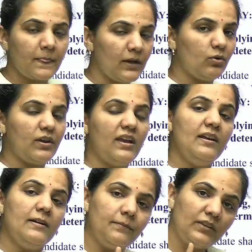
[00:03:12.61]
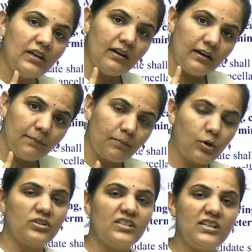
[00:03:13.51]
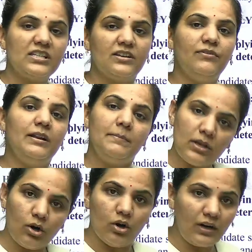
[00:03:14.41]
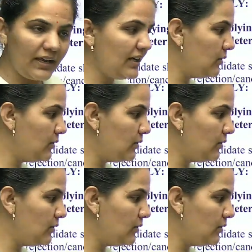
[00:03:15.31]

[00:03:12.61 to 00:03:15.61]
Okay, the process will be online